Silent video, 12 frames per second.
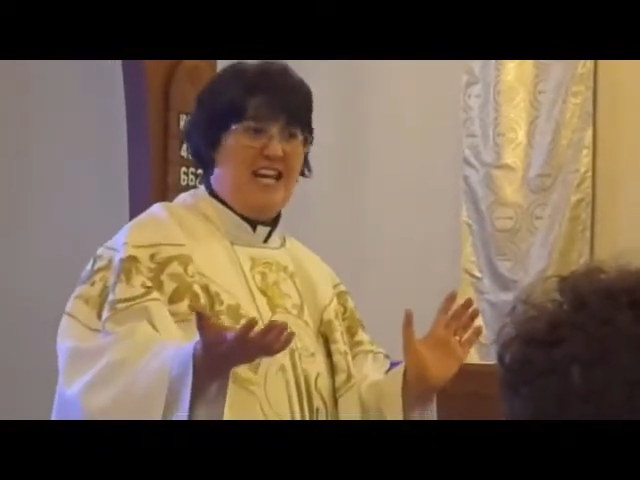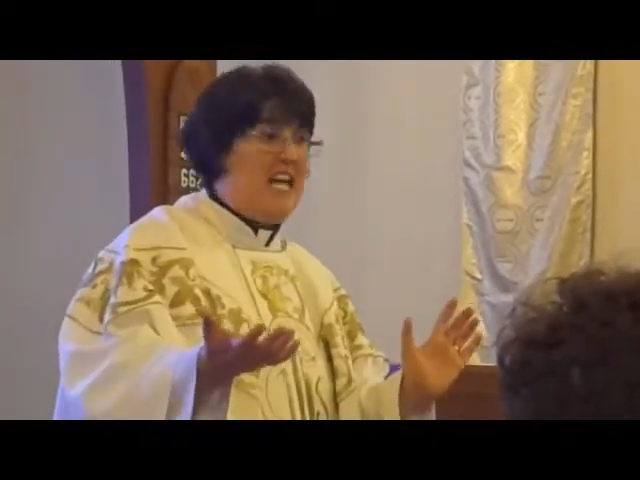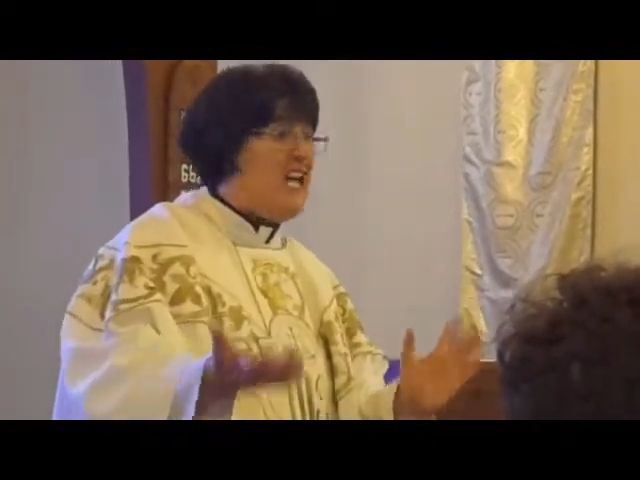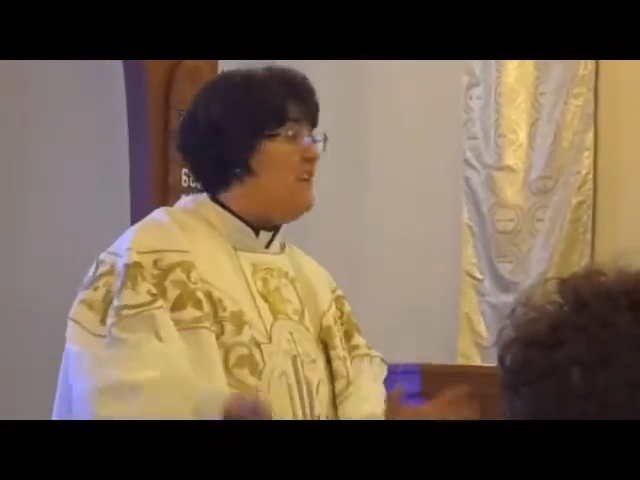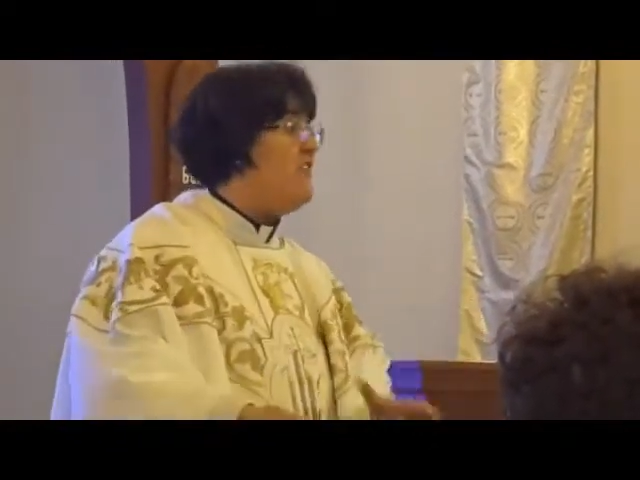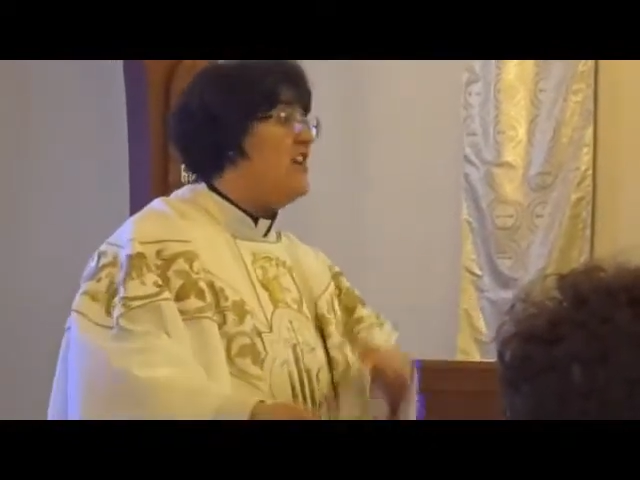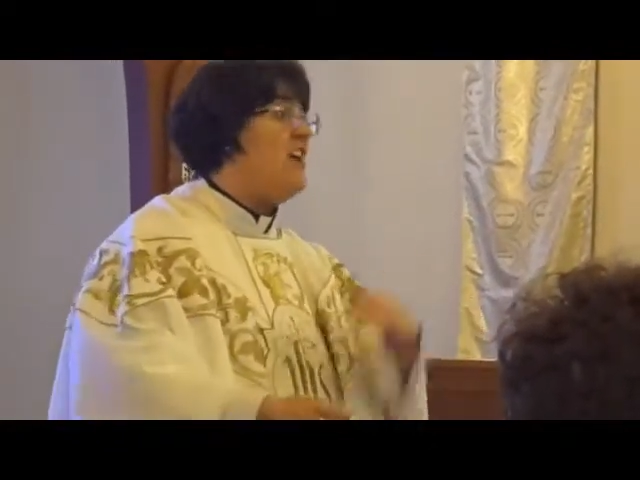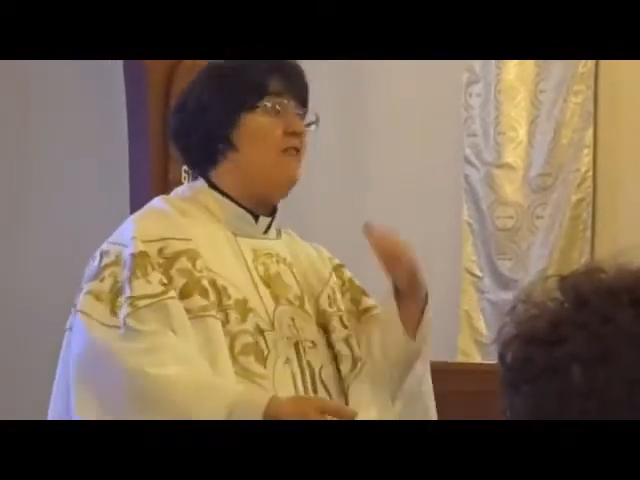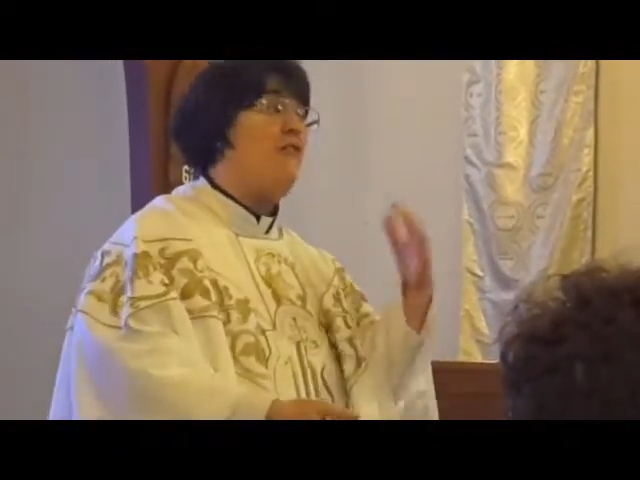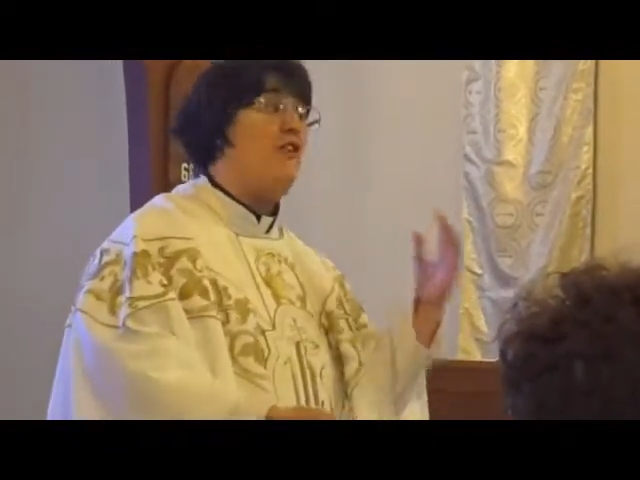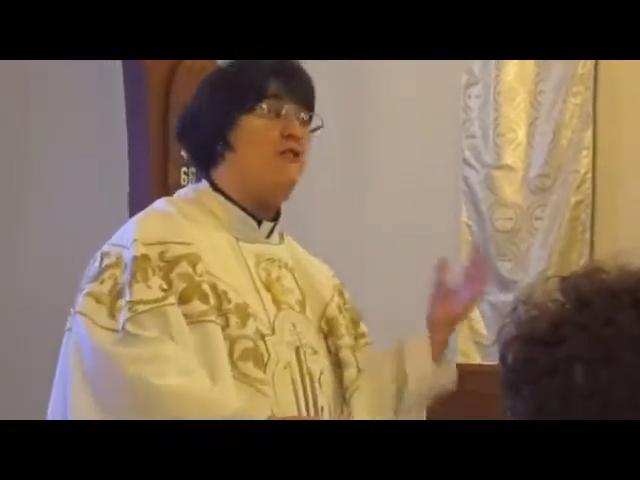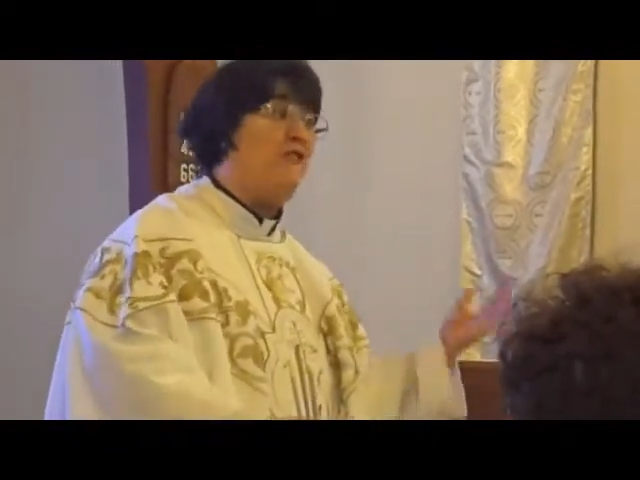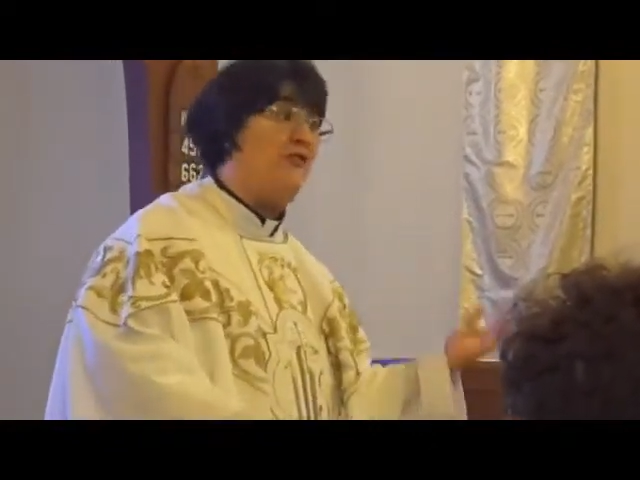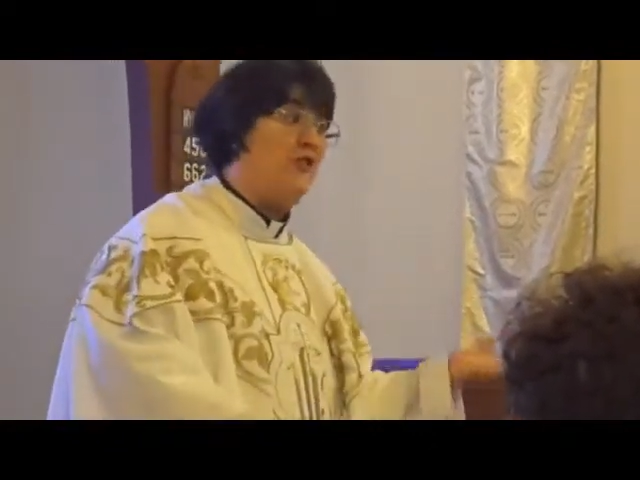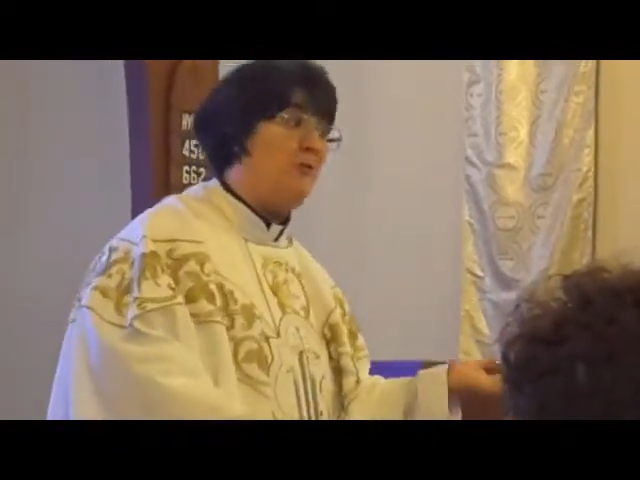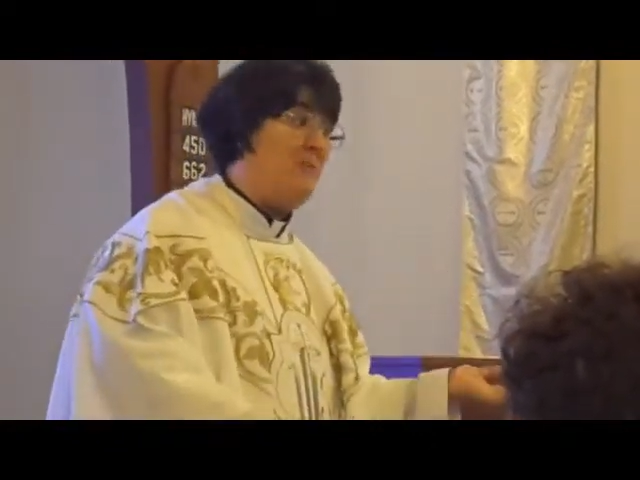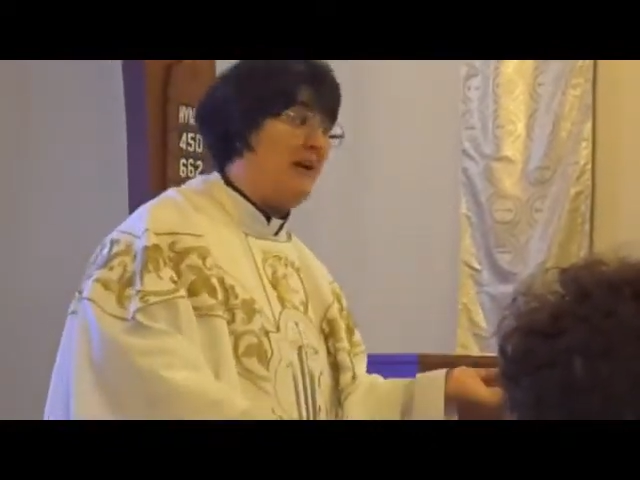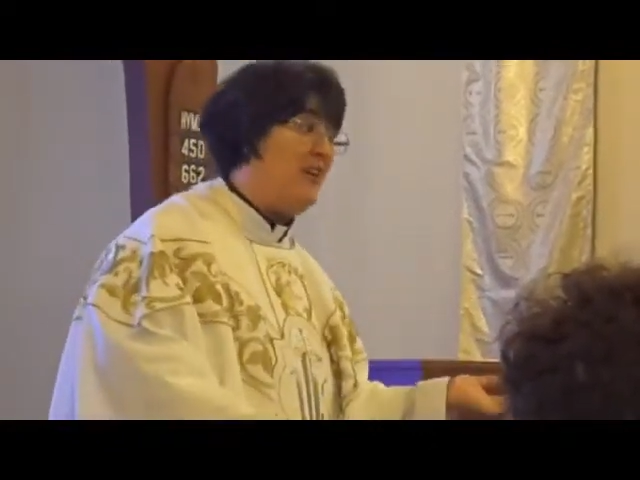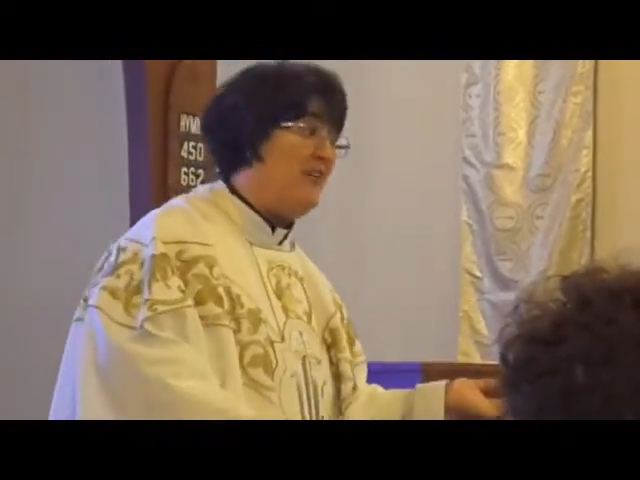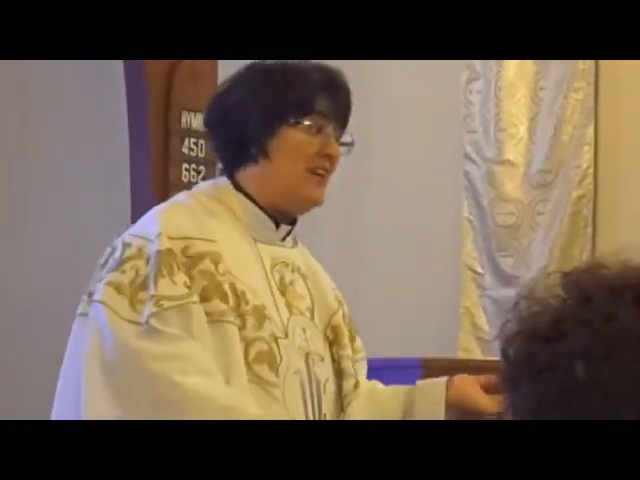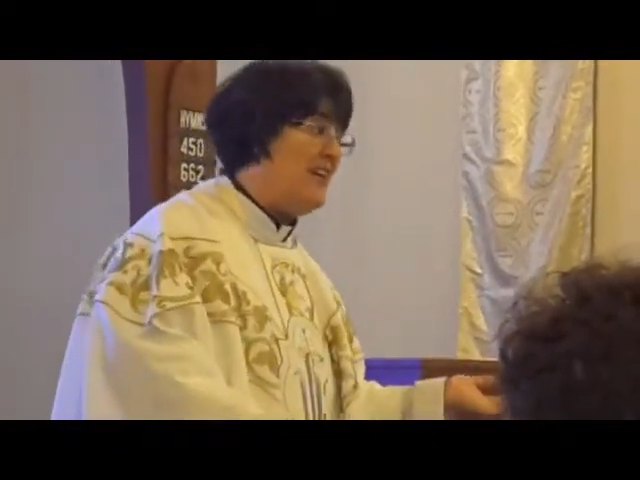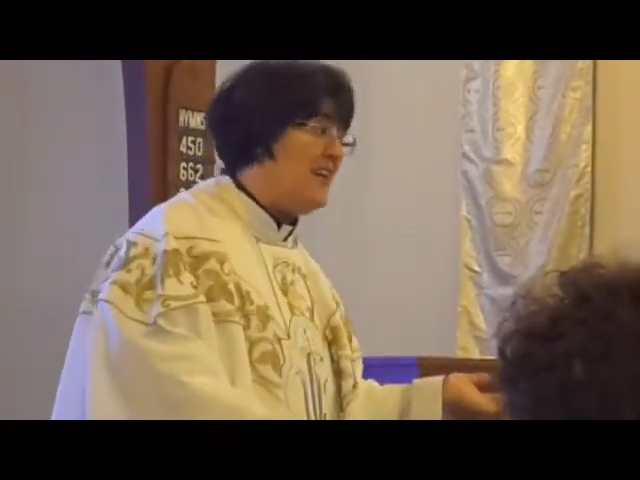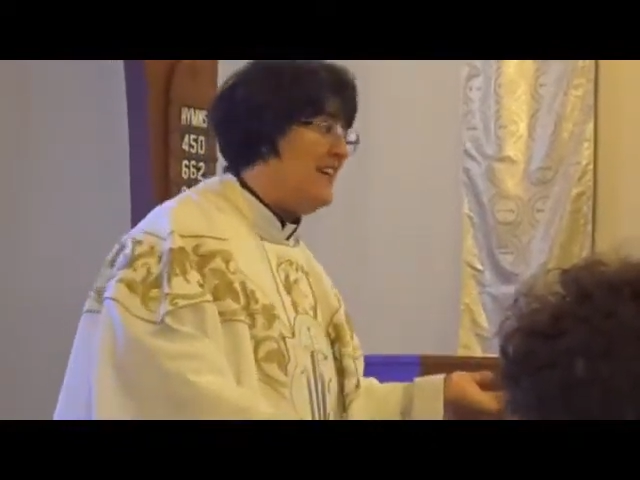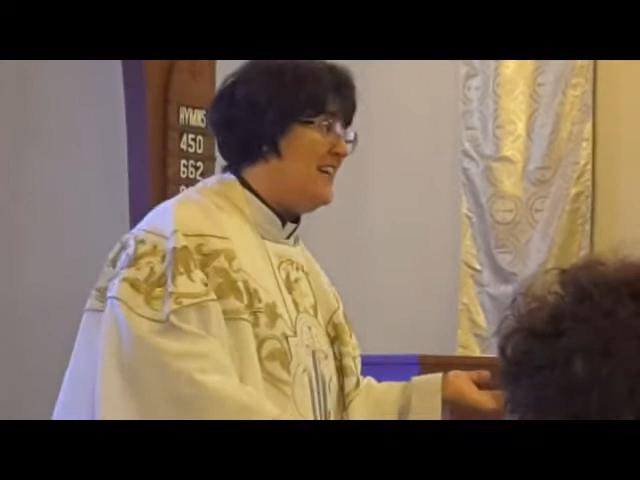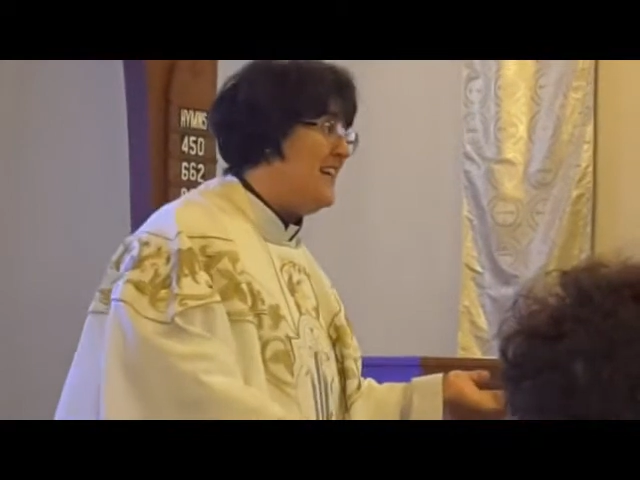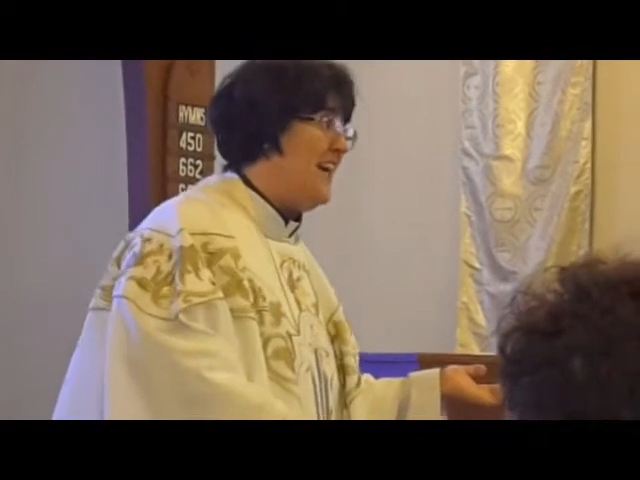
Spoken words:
Even if you're fruit-bearing,